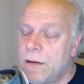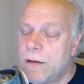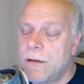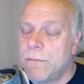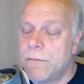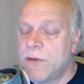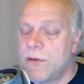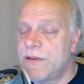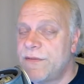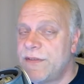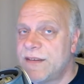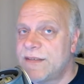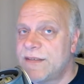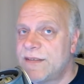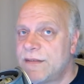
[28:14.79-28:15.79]
most of
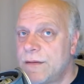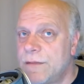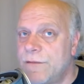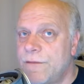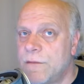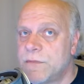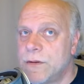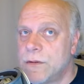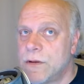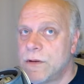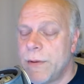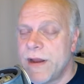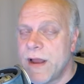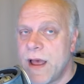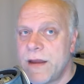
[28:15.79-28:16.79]
this from
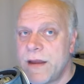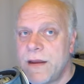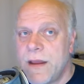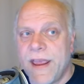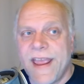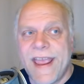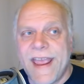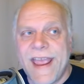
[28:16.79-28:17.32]
still going on.